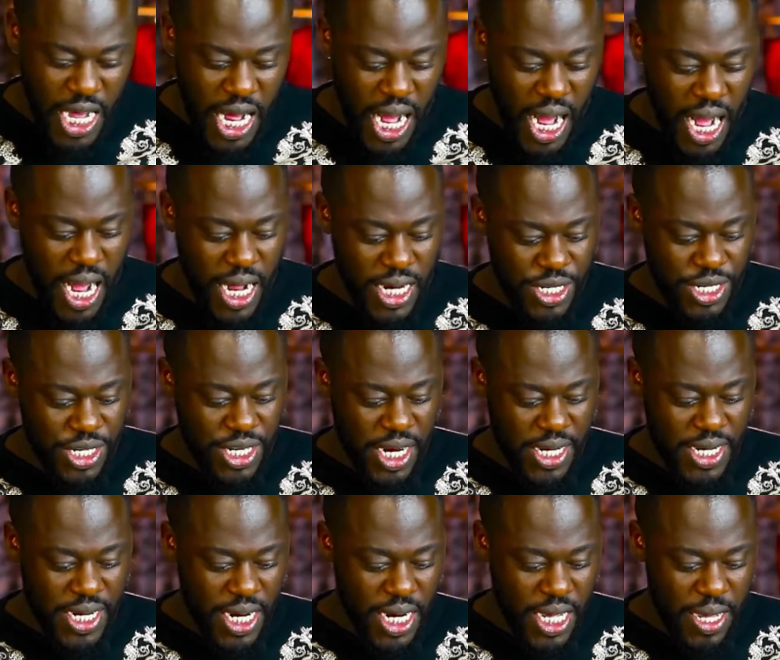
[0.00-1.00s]
Ah,
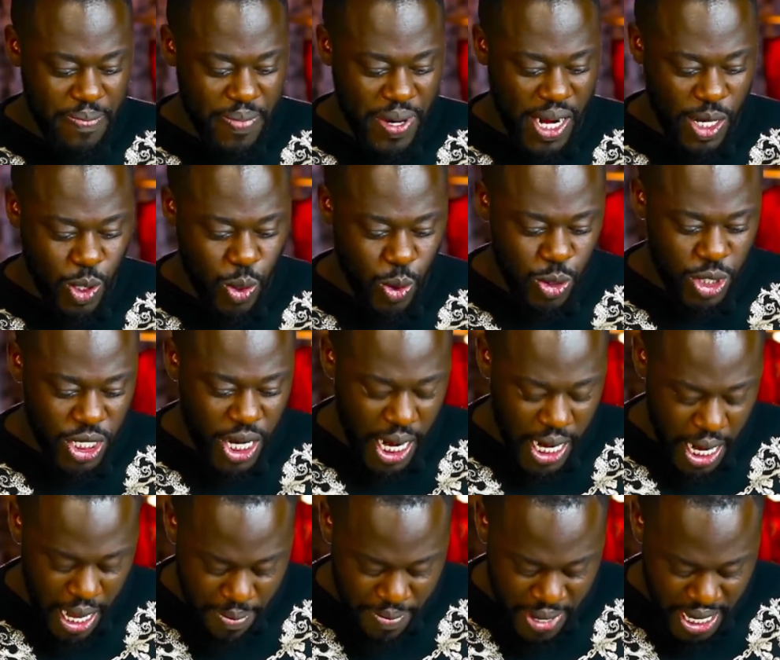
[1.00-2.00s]

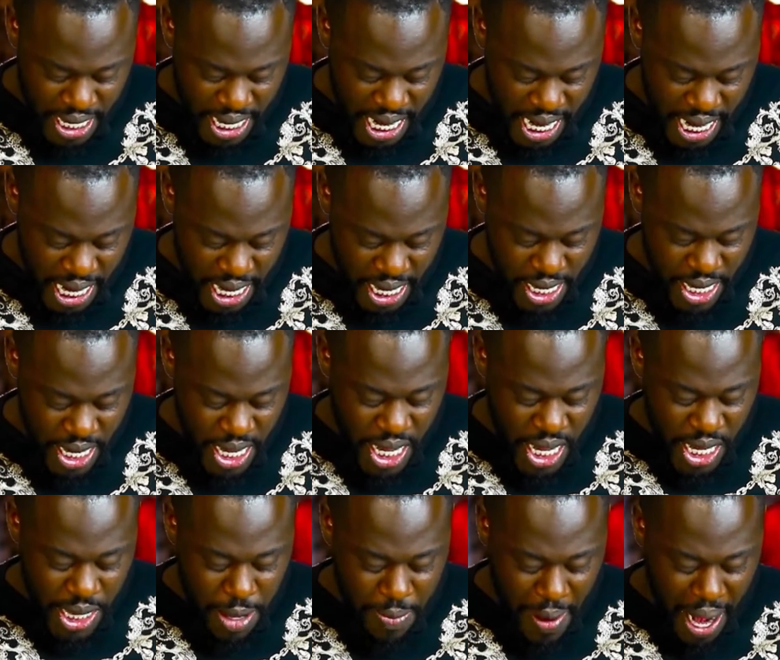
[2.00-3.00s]
The
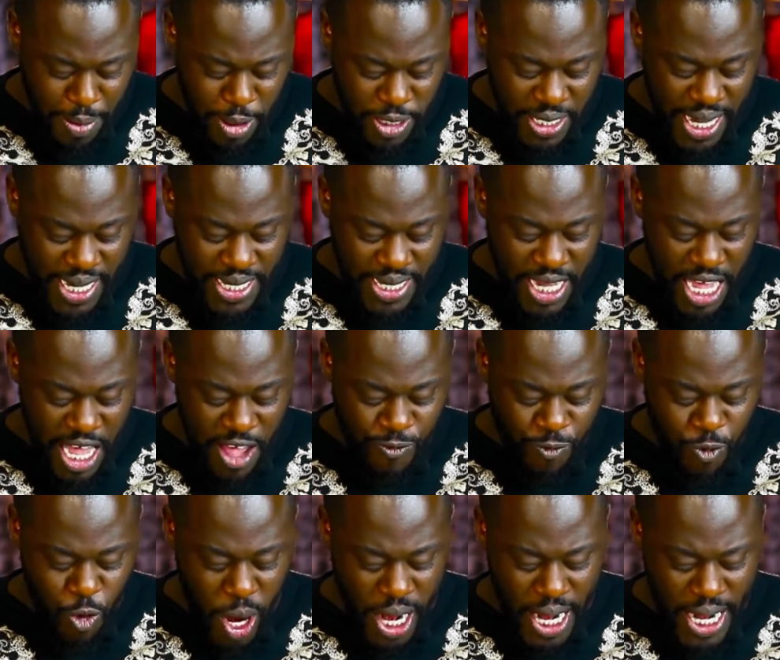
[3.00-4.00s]
Bible says,
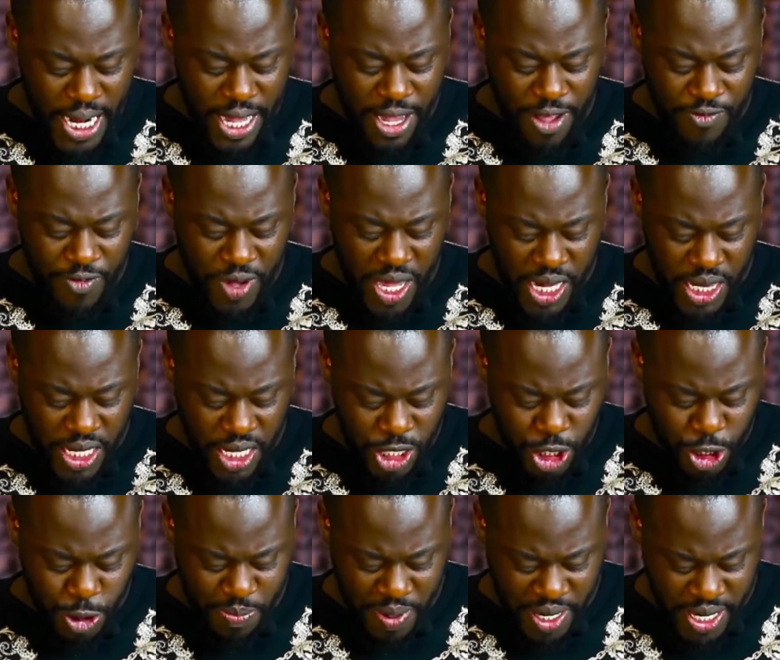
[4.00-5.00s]
if we live in the
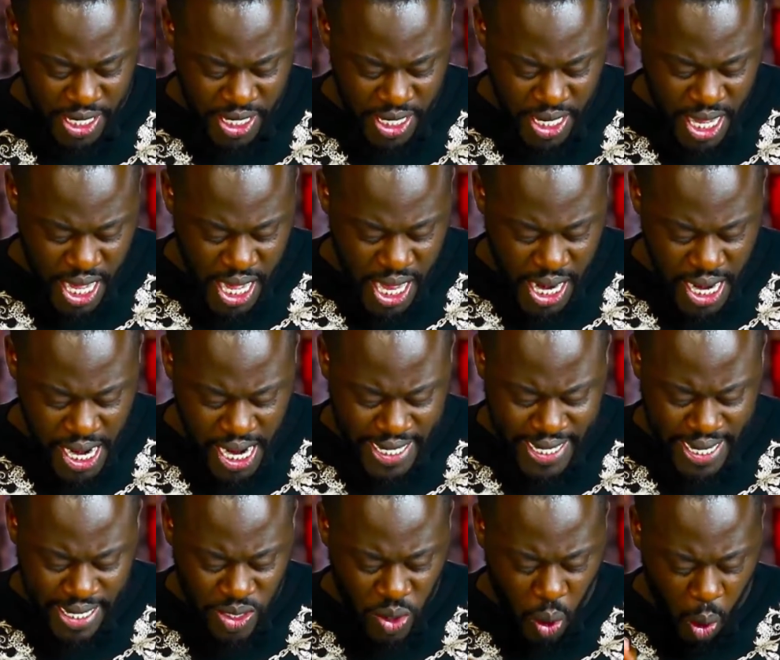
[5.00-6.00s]
Spirit,
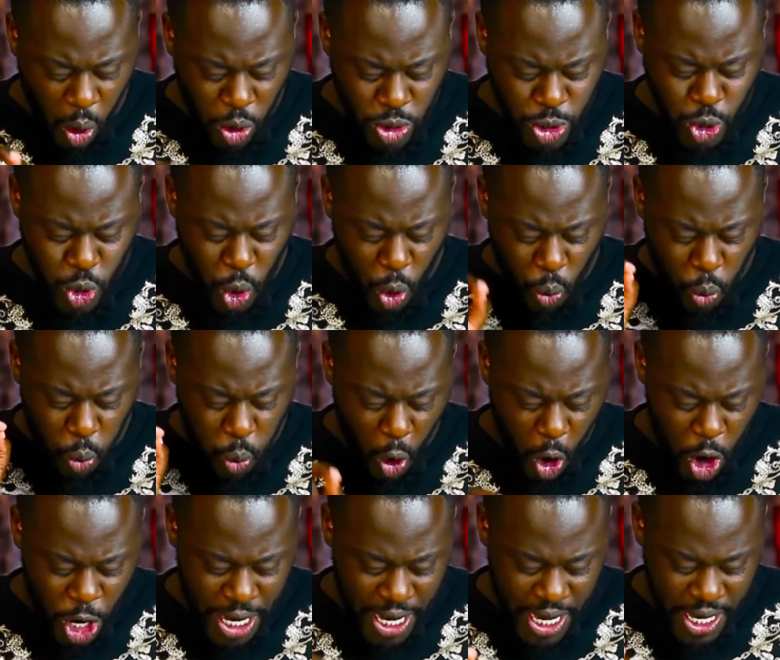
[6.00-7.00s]
let us also
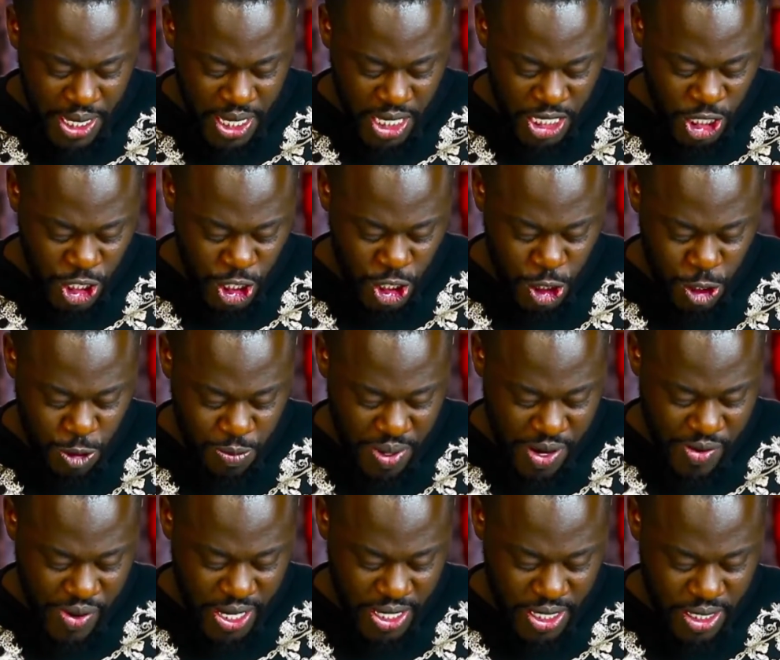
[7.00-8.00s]
walk in the
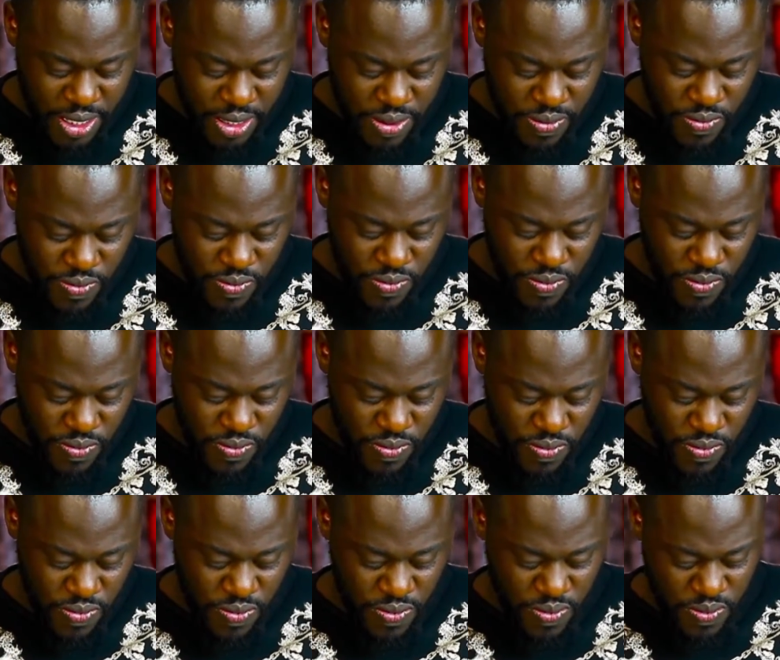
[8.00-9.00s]
Spirit.
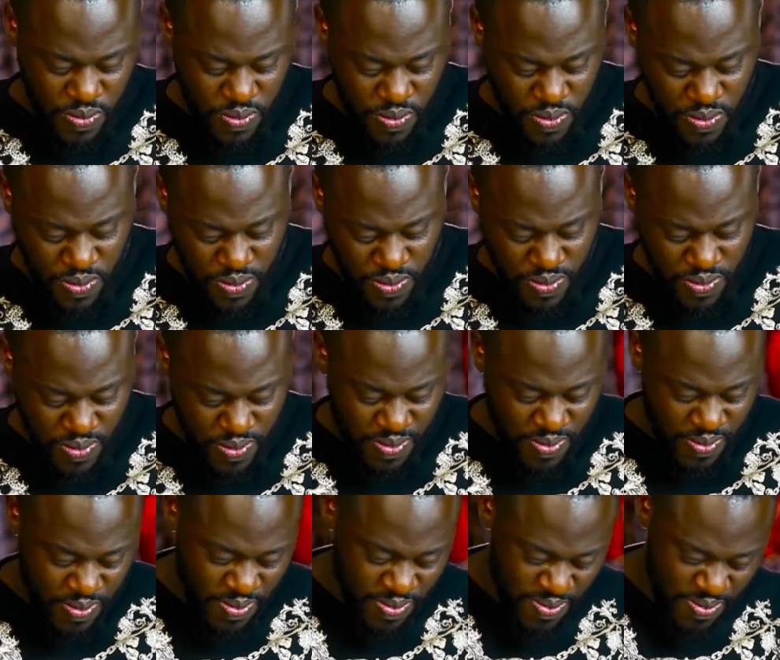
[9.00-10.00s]

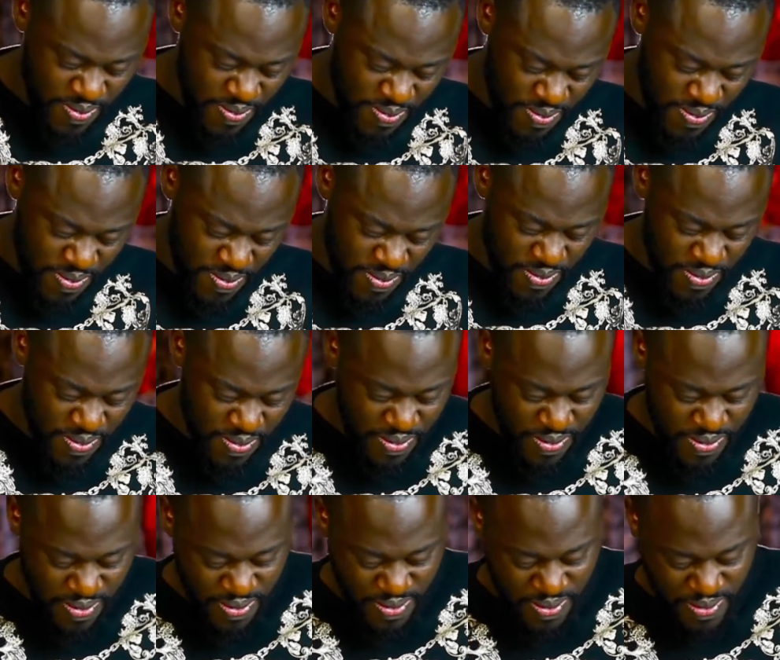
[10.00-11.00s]
Mm.
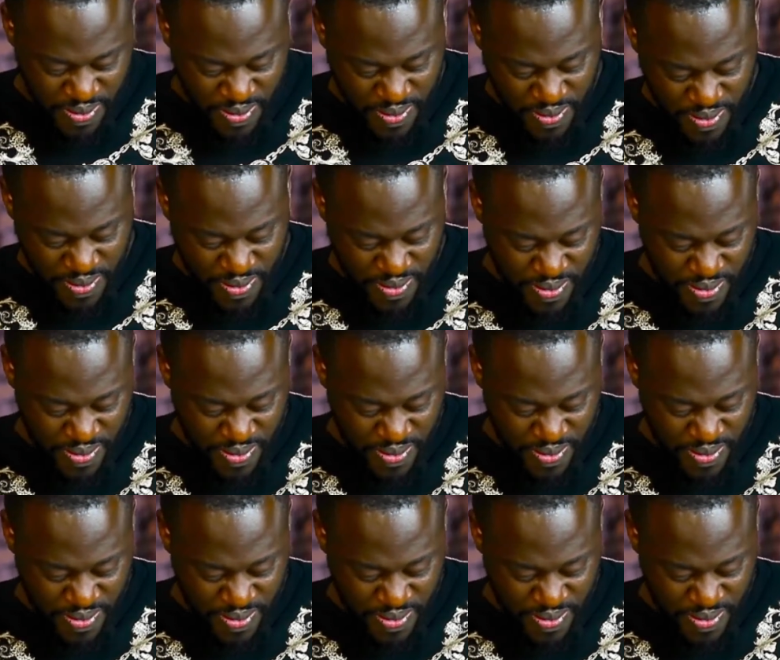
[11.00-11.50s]
Mm.